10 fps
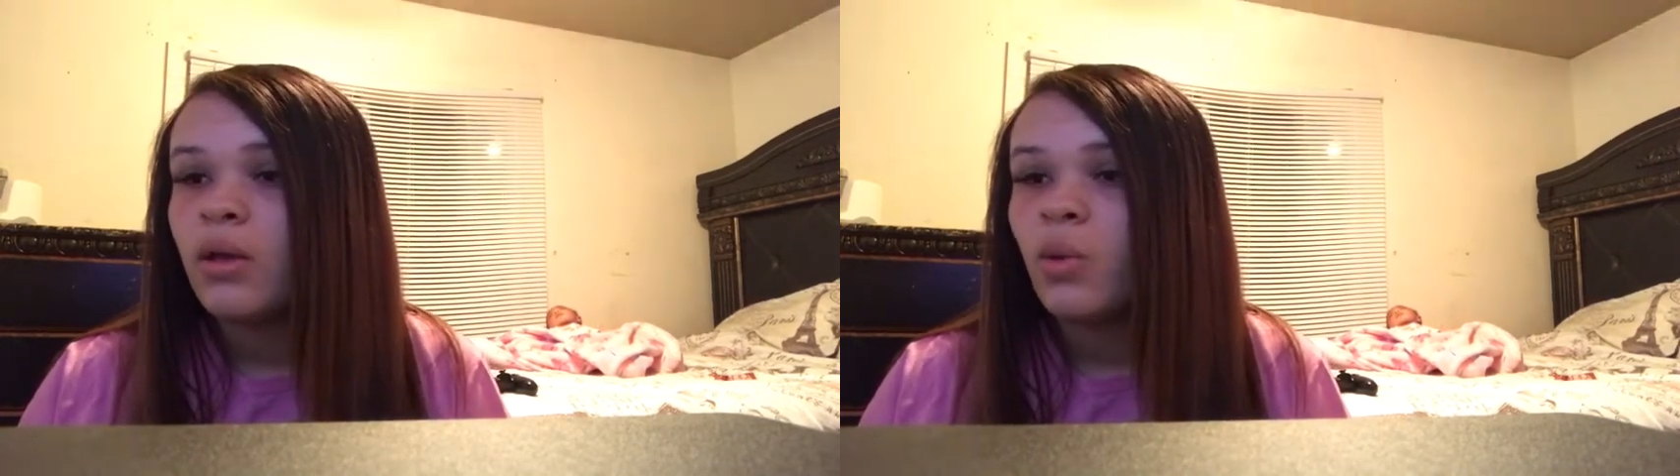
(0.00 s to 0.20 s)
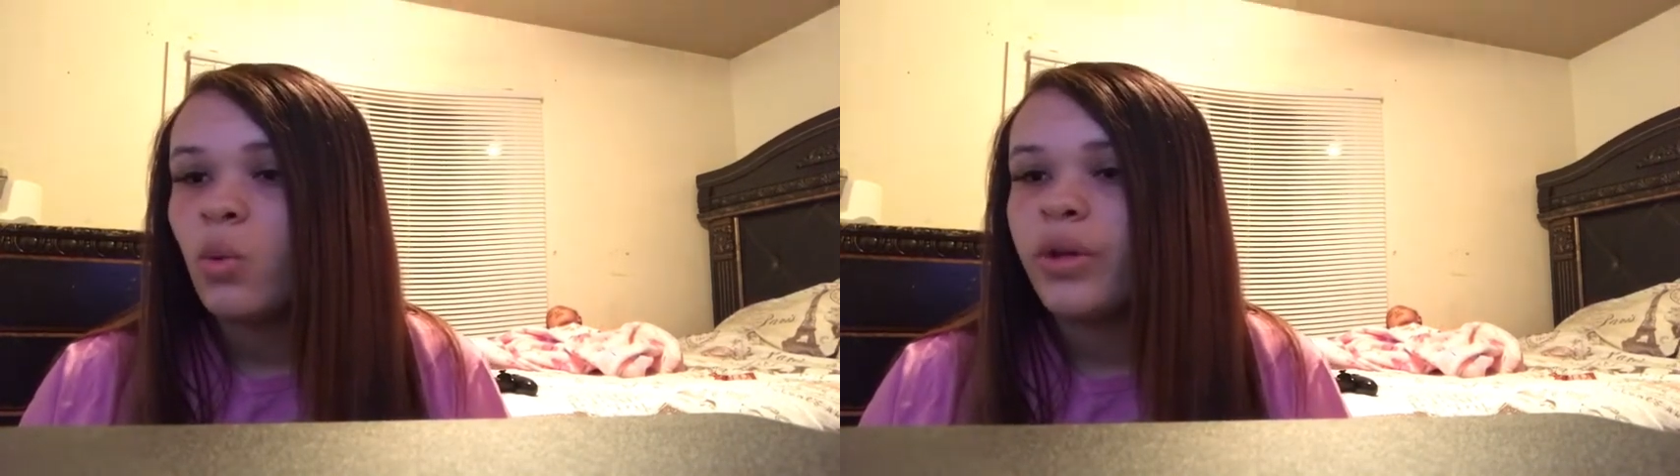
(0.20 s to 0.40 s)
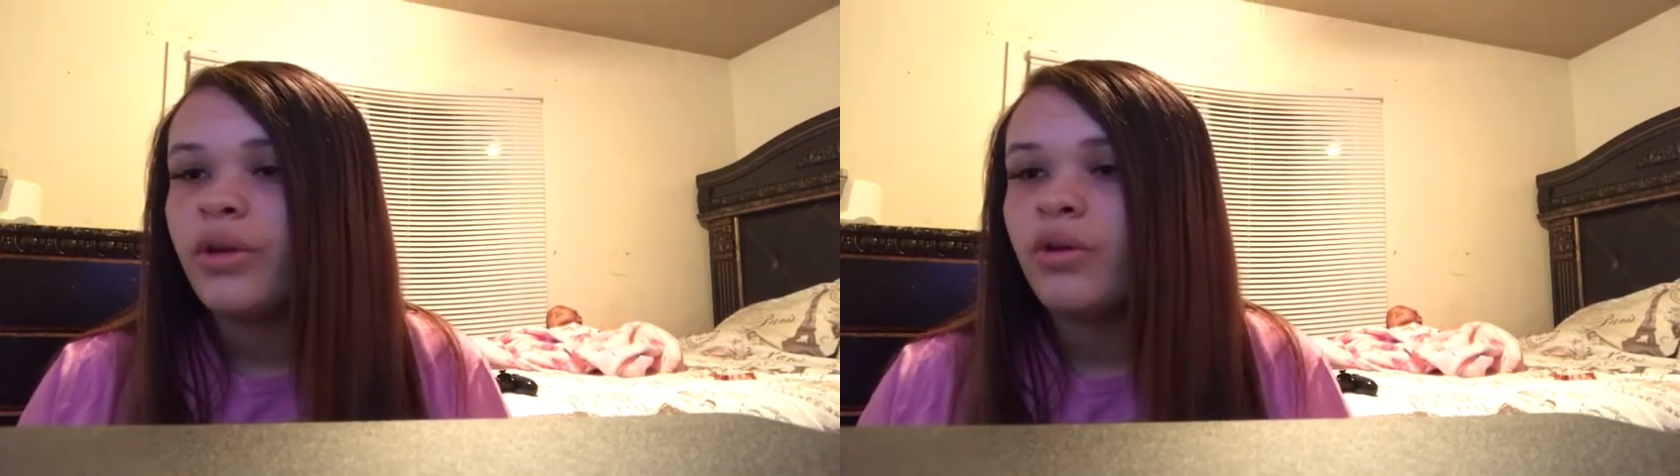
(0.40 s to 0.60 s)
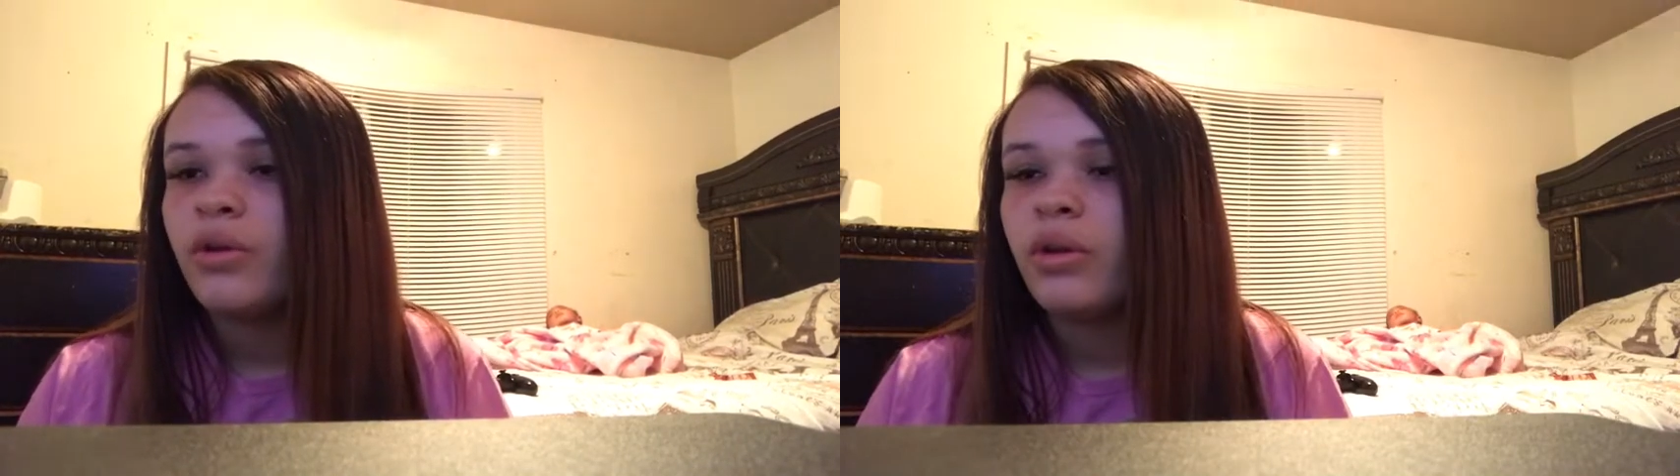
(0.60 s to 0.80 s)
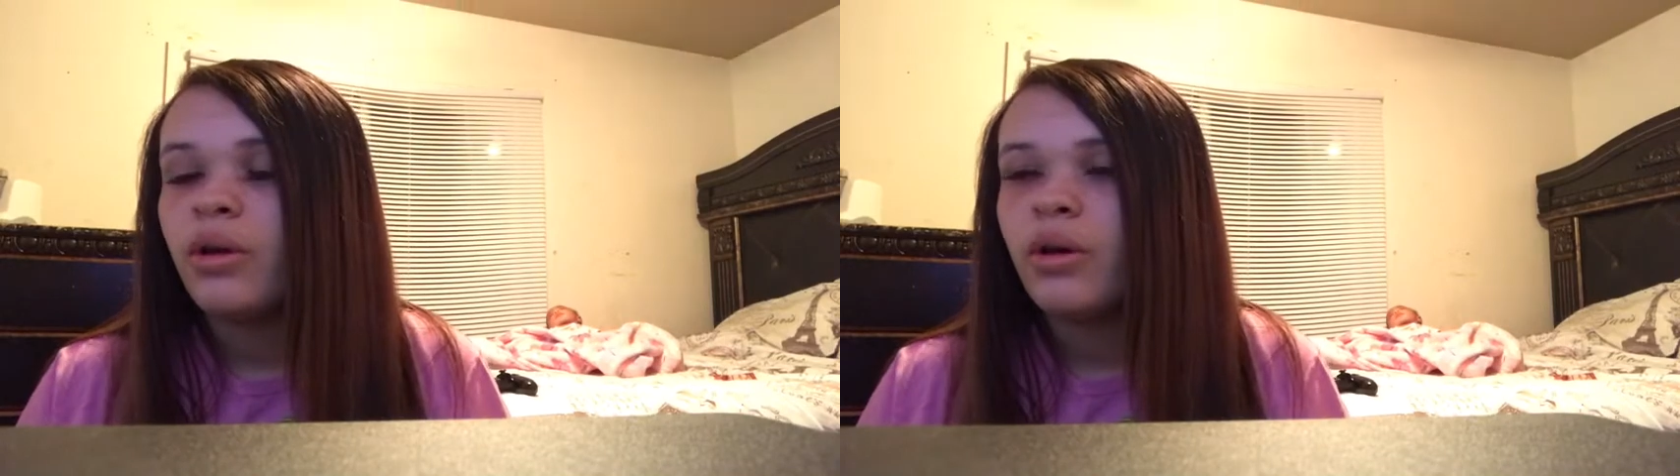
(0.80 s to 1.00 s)
when you're
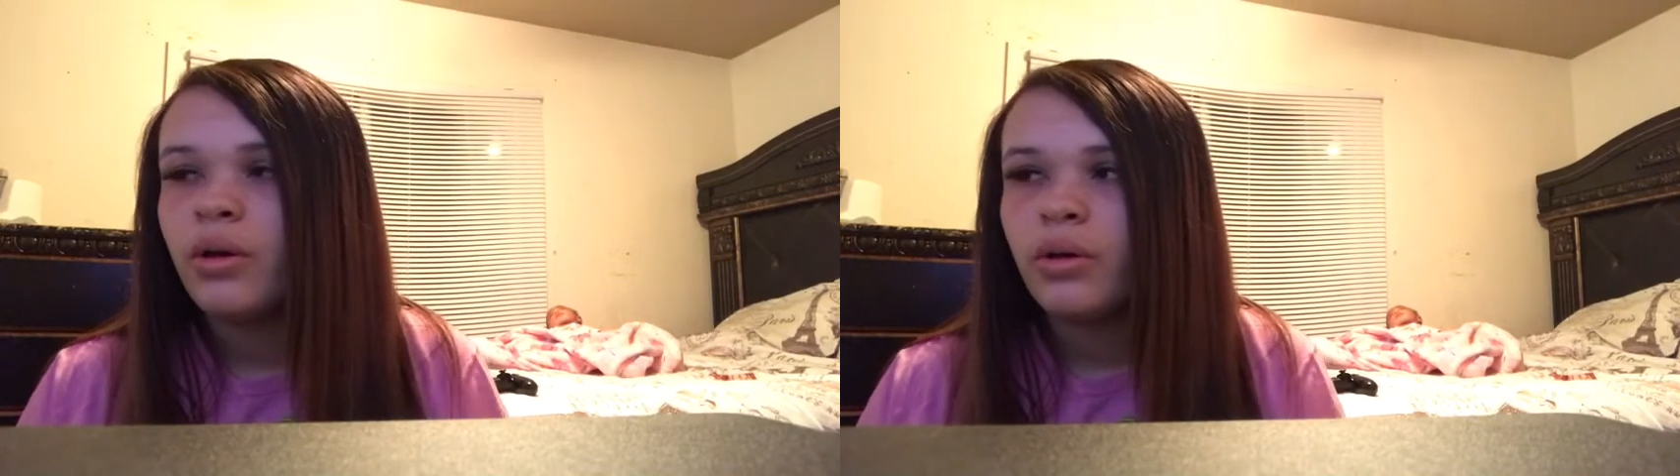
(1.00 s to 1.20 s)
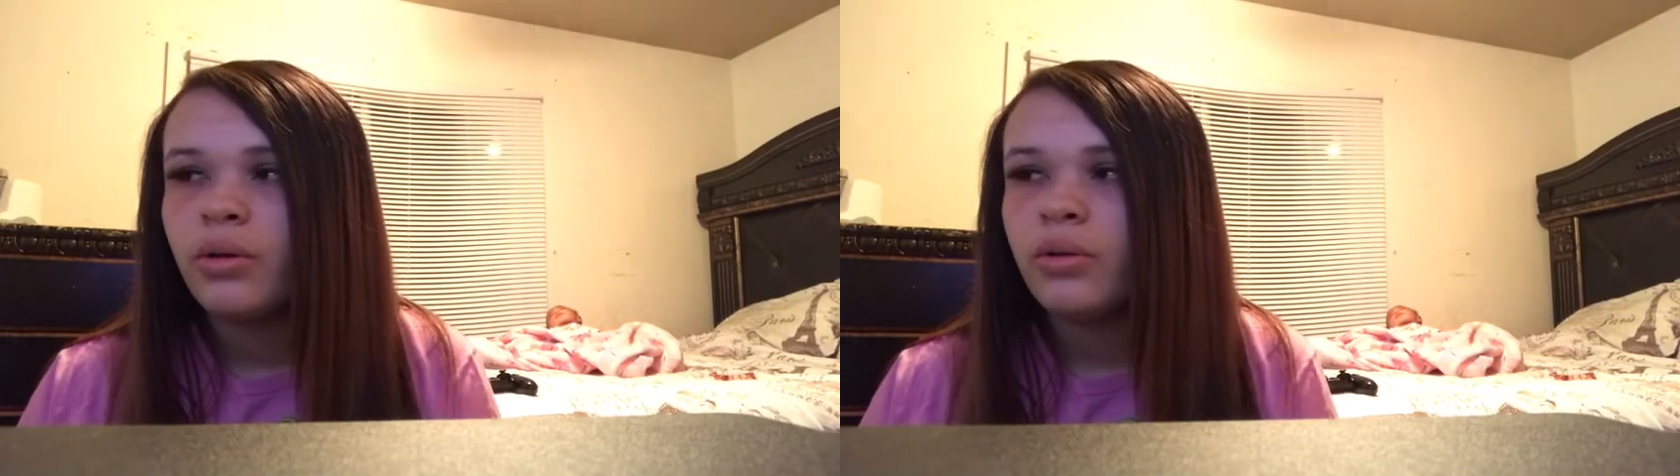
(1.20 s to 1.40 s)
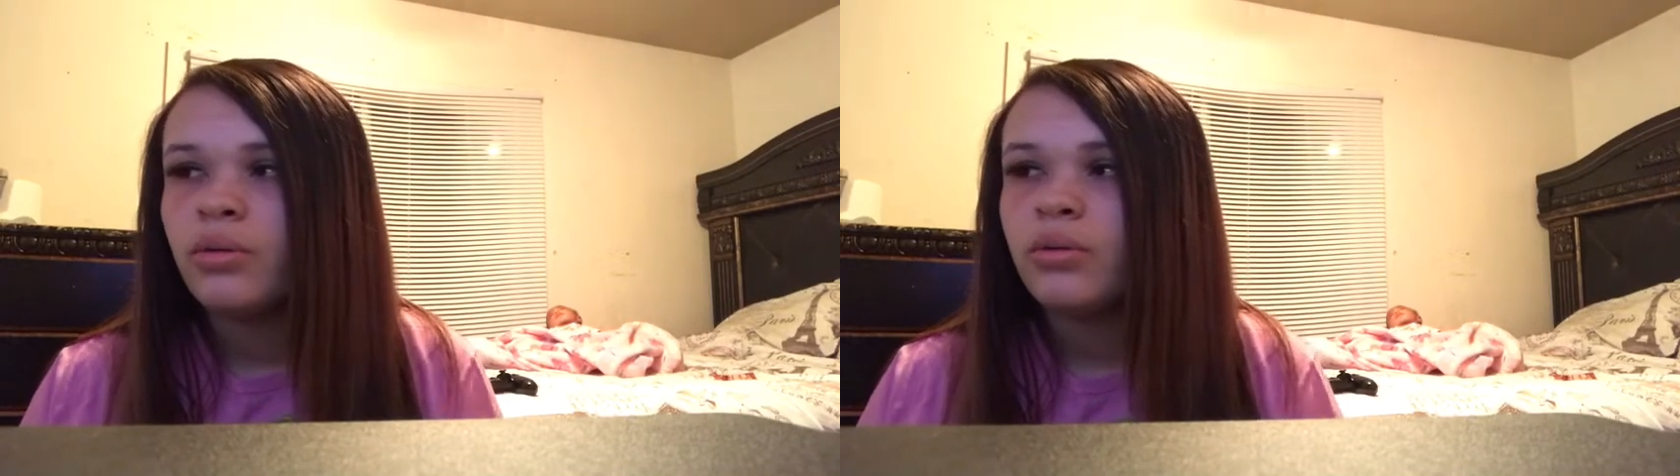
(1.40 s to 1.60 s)
young,